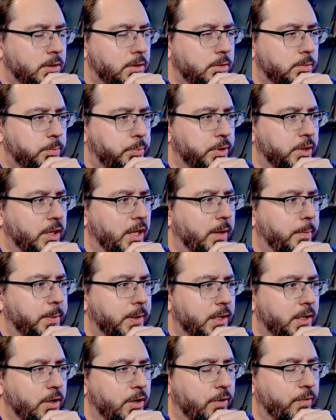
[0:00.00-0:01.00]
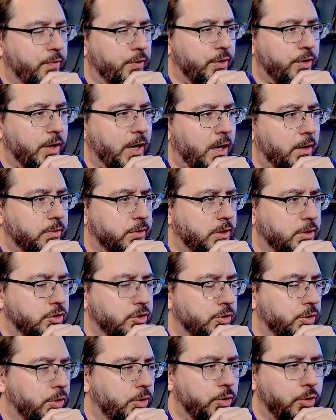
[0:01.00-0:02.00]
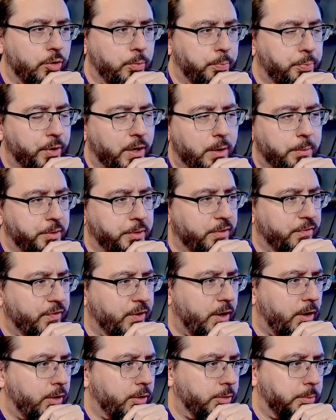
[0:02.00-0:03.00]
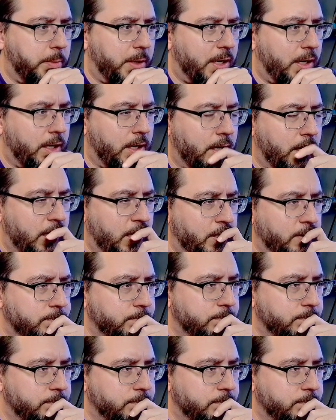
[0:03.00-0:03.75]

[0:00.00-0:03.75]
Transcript: Put Lepic here for crowd control, probably followed by